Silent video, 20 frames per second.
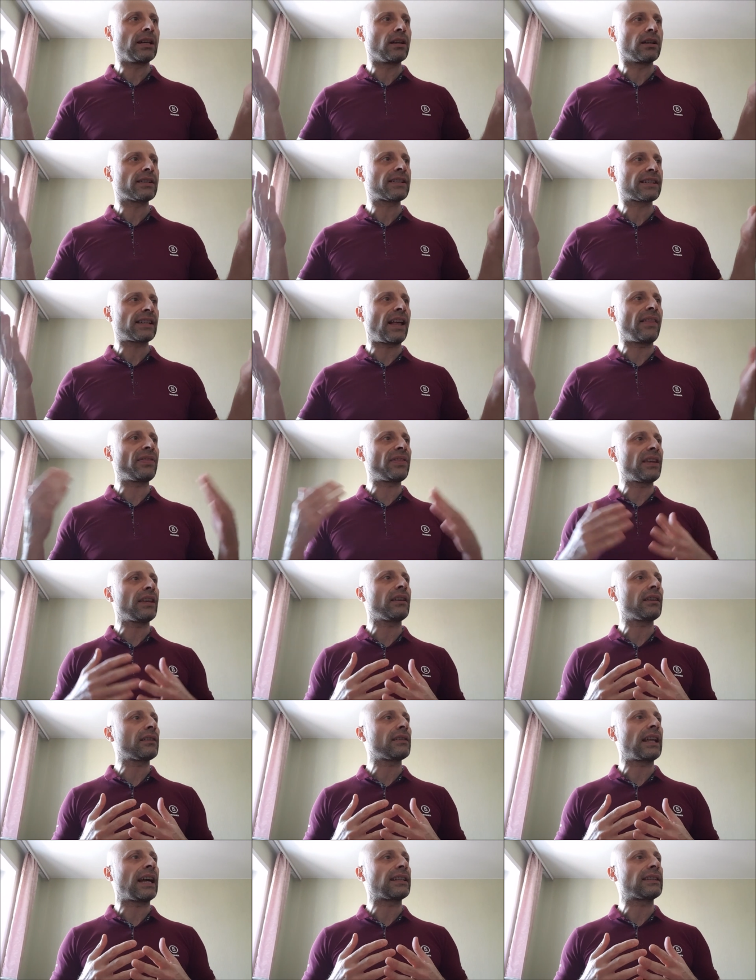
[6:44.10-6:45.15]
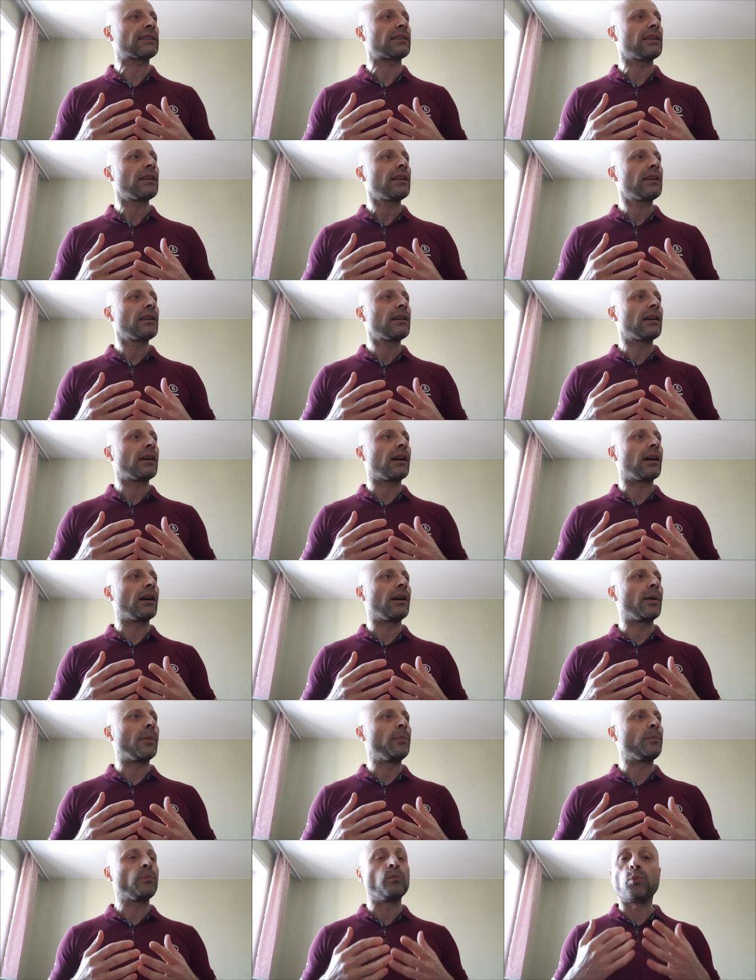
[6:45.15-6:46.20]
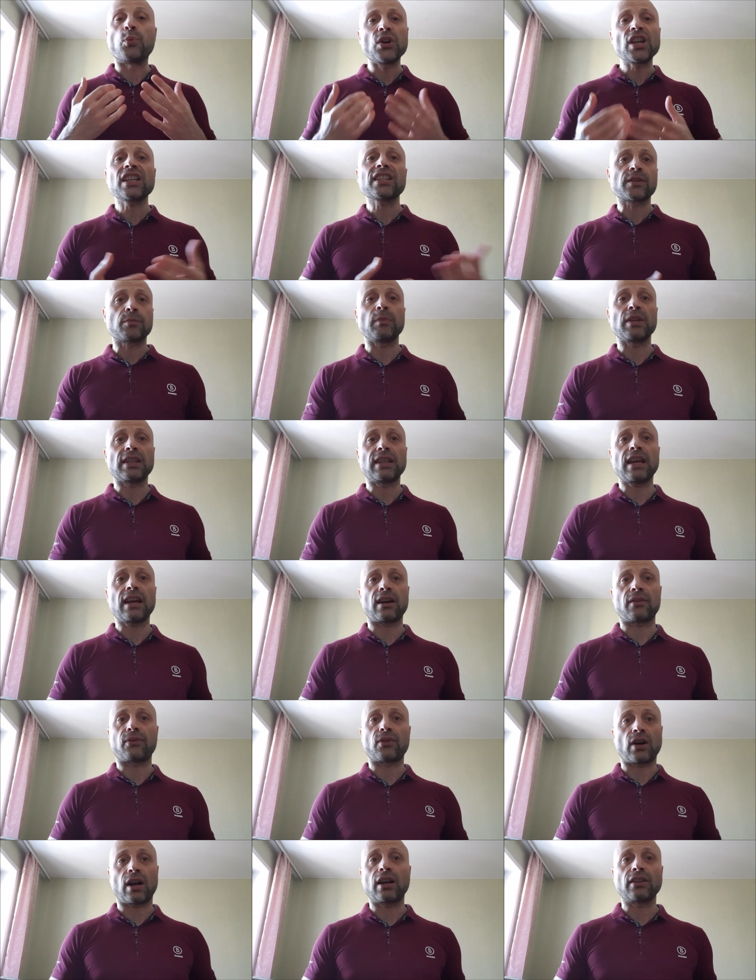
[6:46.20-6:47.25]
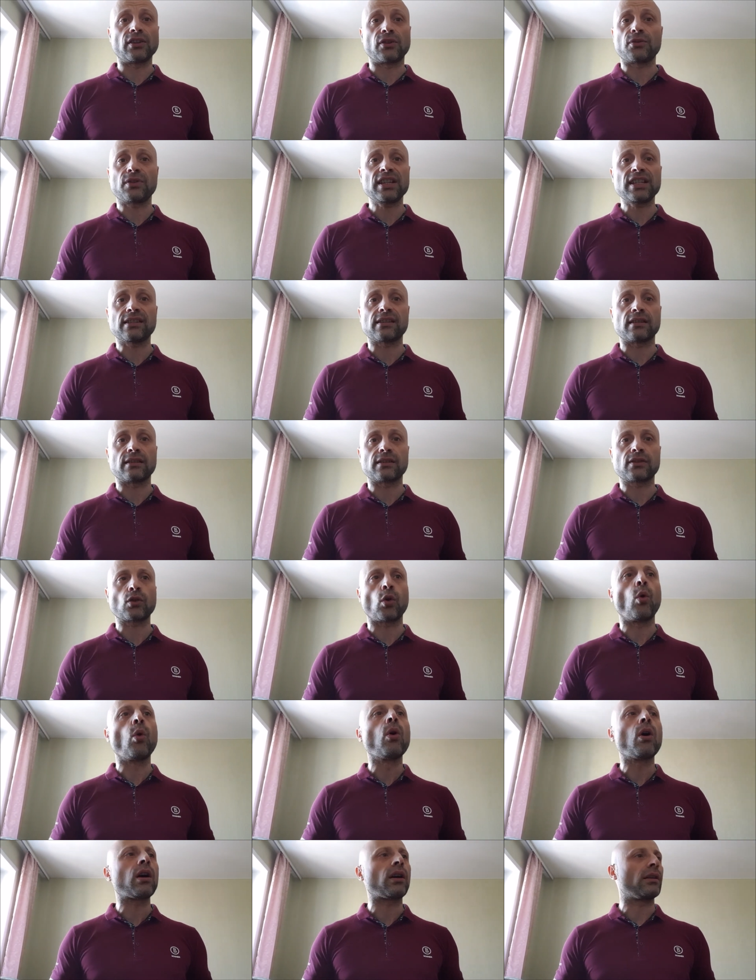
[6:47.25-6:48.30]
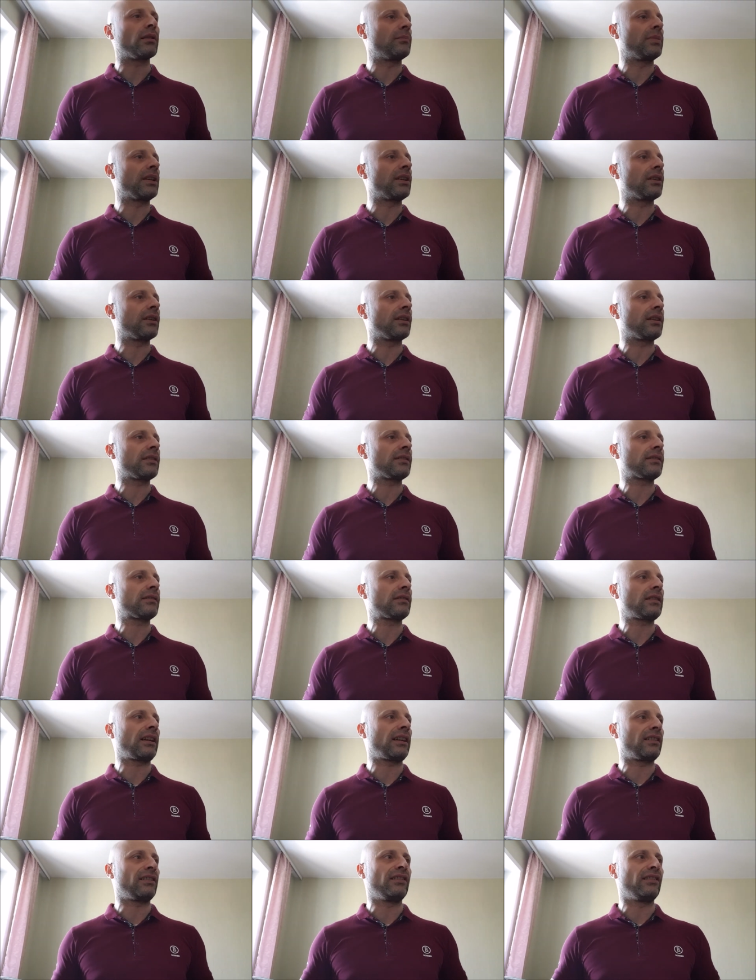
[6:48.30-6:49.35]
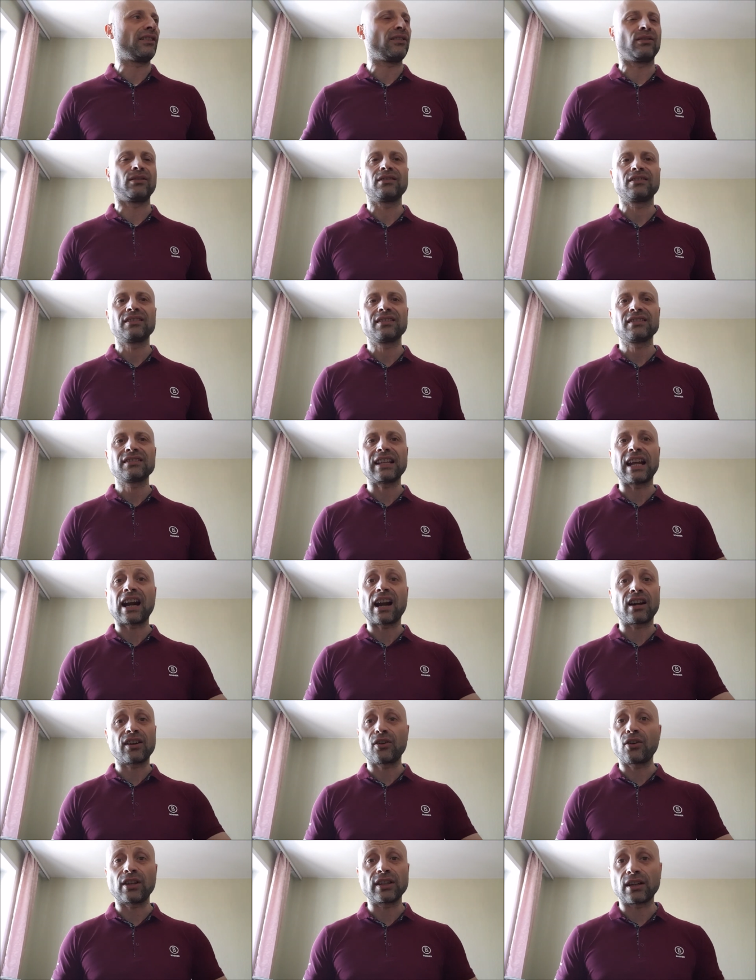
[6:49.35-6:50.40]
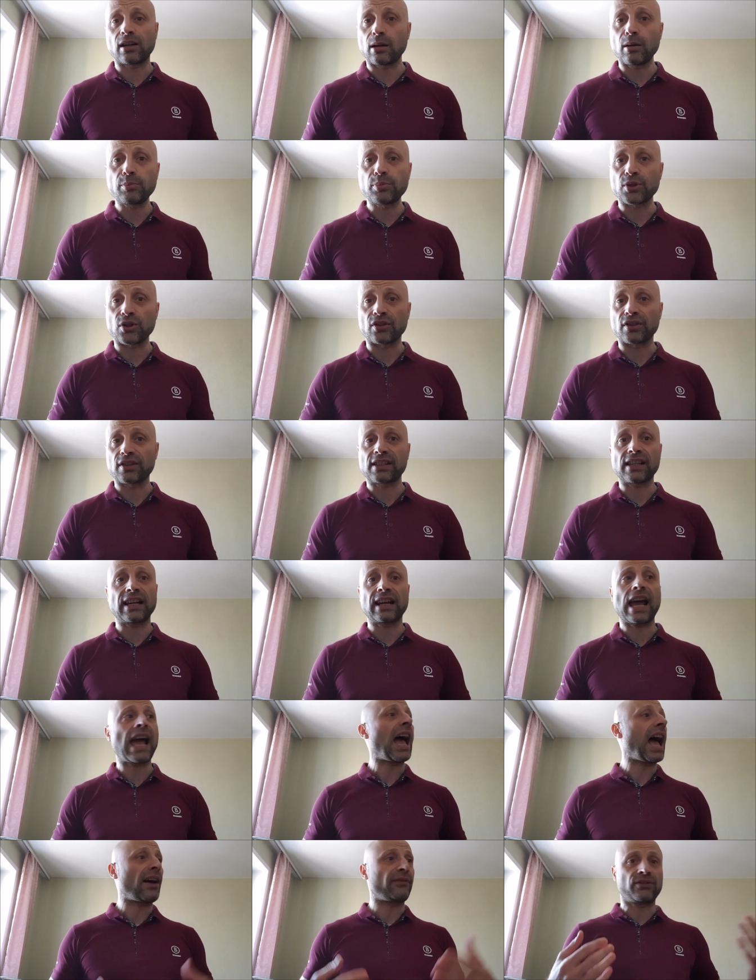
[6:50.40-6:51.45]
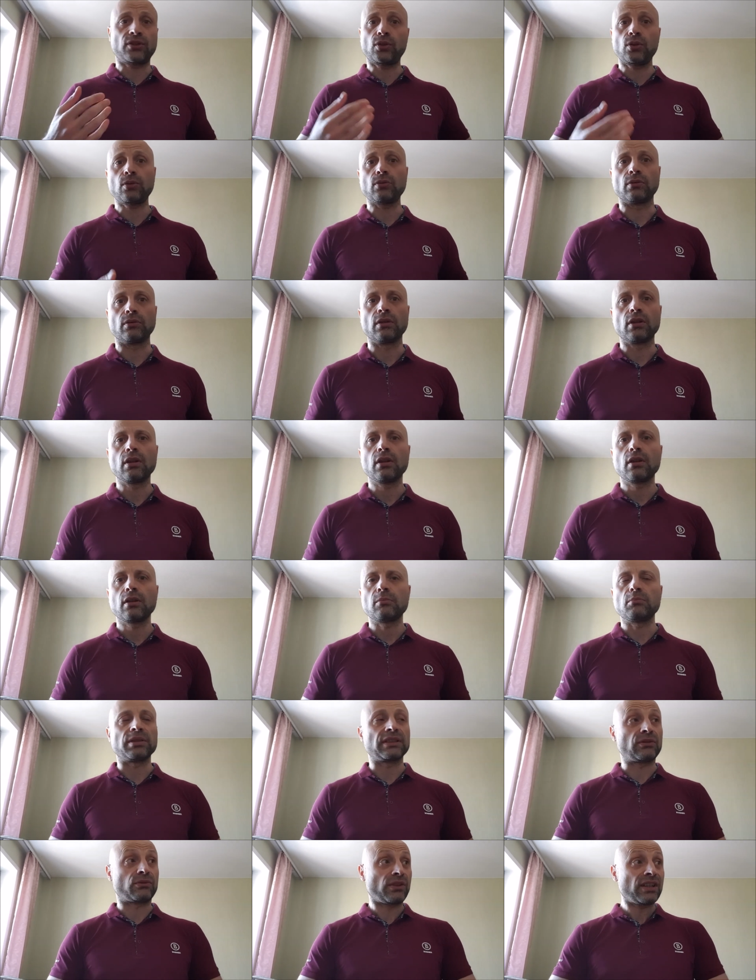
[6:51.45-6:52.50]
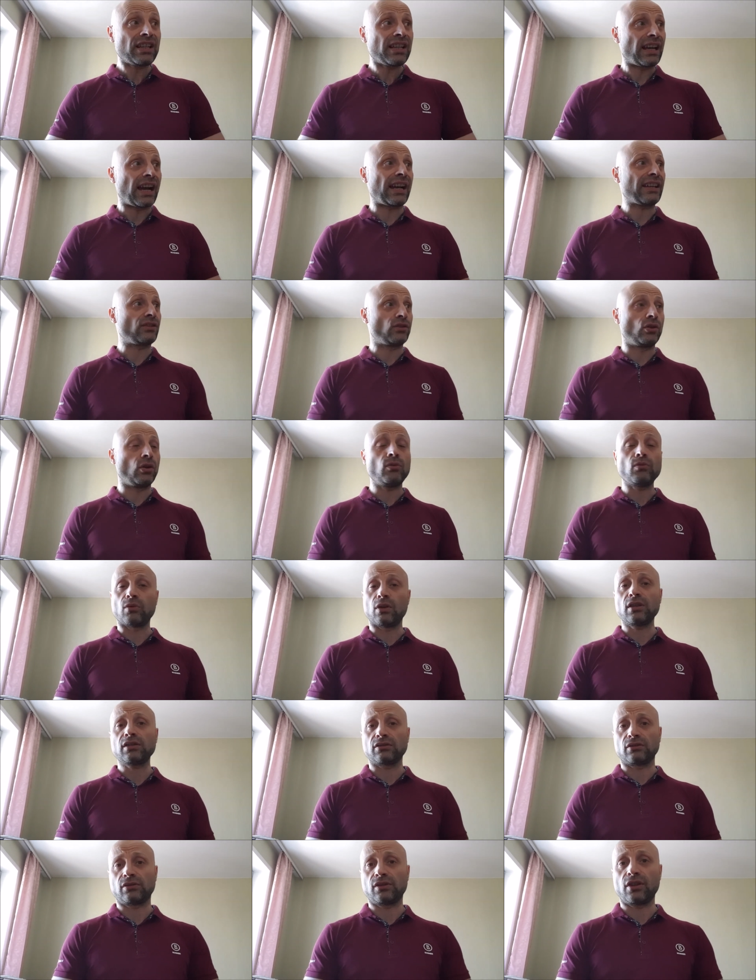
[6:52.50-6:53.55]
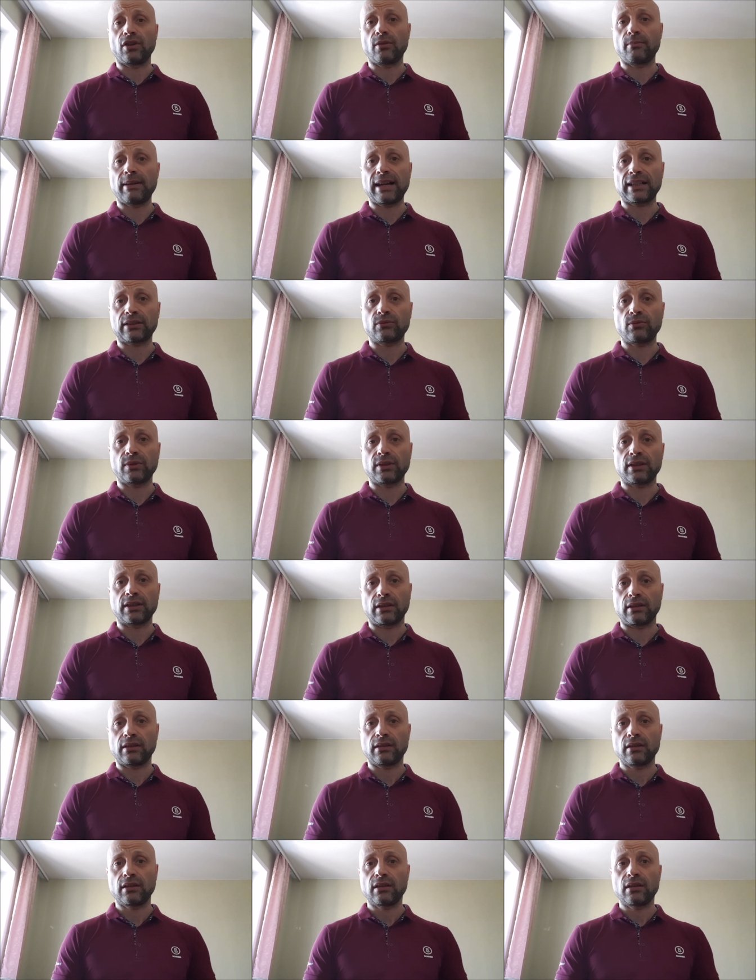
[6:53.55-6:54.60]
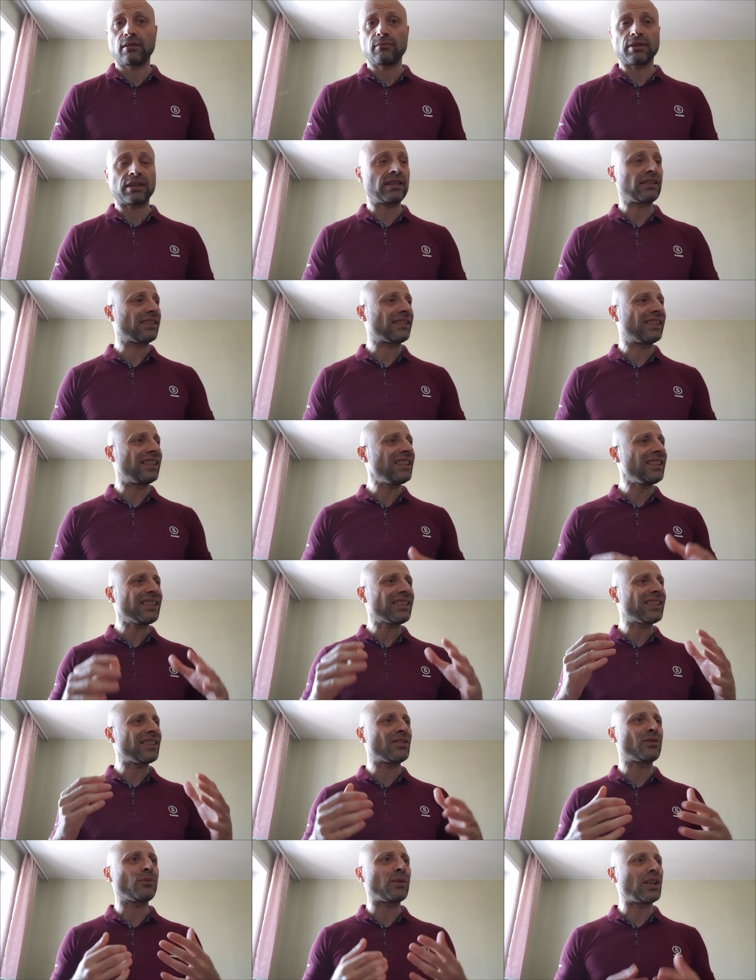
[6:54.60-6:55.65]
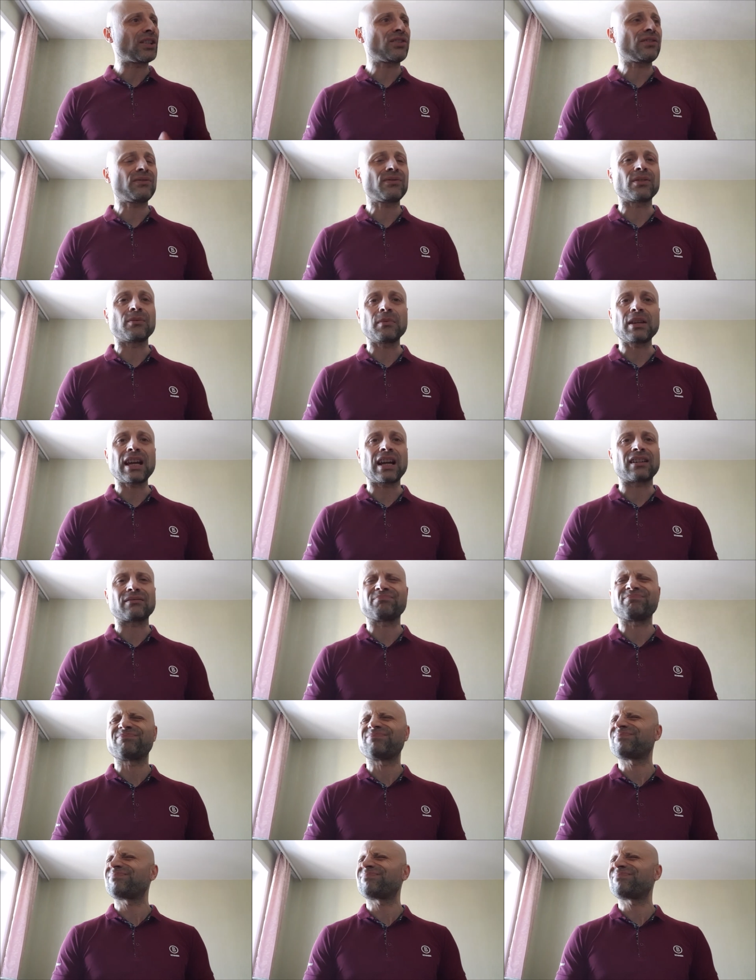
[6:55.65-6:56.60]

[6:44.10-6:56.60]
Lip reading: something that brings me there for other reasons, or because, I don't know, there are no other options, then I have to. But really, I don't want to go back to Italy because this situation for me are